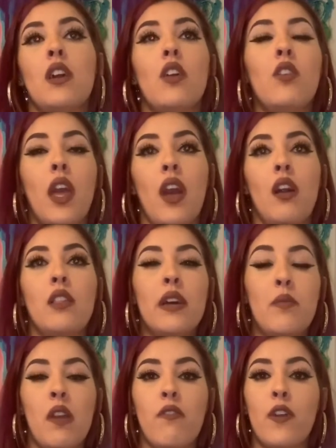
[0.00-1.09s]
okay, I'll let
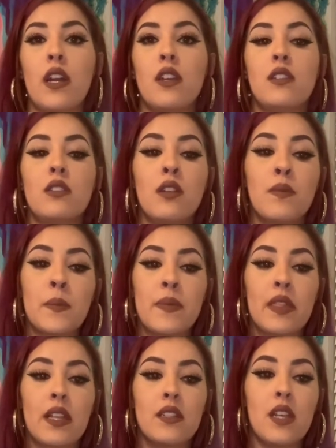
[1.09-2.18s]
my friend
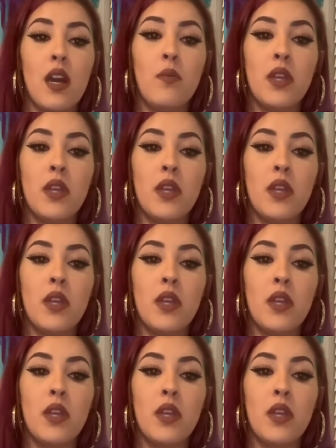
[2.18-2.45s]
tell